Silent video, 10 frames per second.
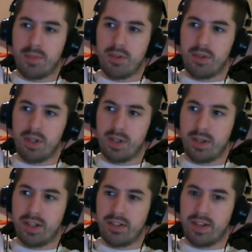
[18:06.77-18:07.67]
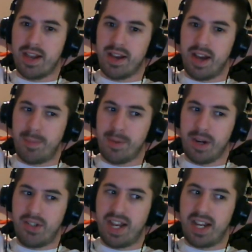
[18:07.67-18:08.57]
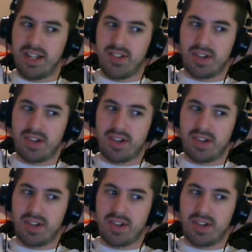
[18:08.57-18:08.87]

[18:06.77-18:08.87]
too, because it had an iPod jack in it.